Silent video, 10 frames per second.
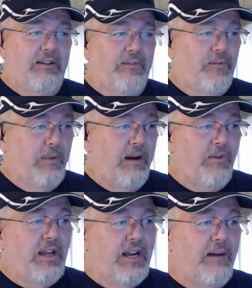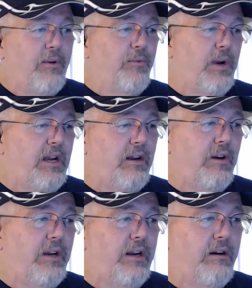from everything I've been reading on
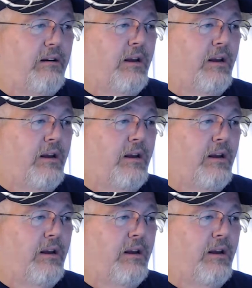here,